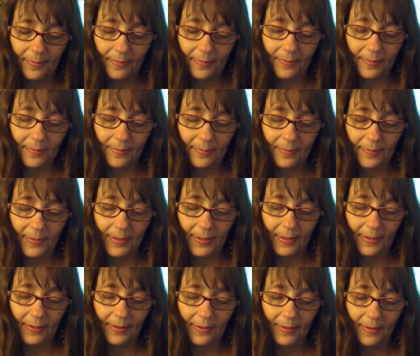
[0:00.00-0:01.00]

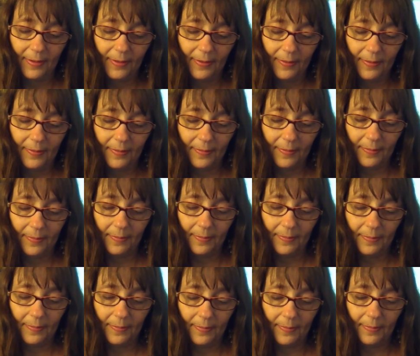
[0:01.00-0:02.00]

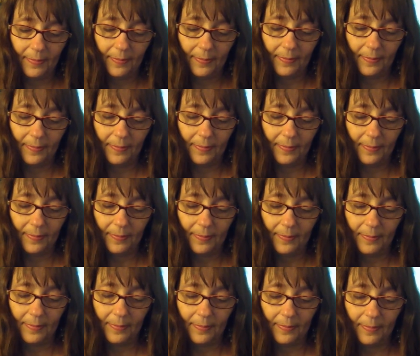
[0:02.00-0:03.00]

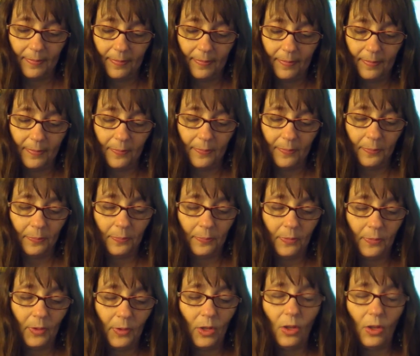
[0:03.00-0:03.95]
[no speech]